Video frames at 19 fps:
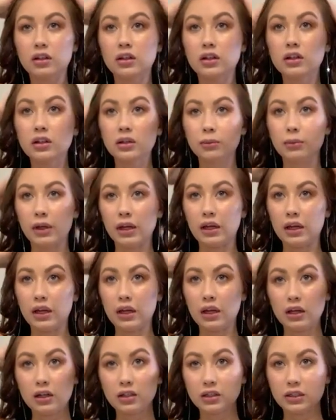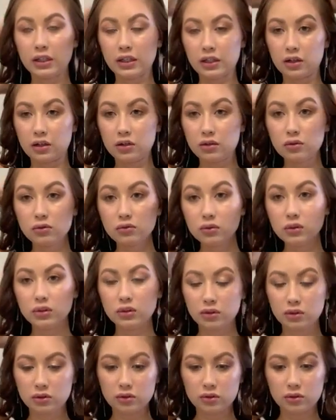hair down.
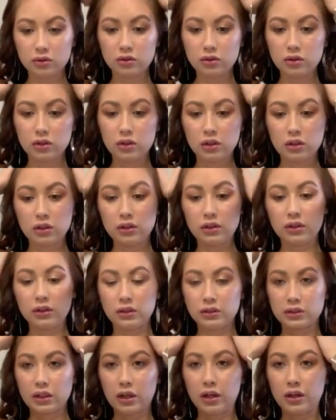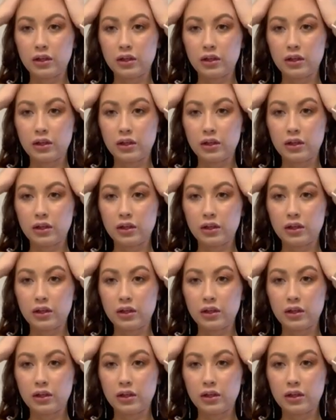That is kind of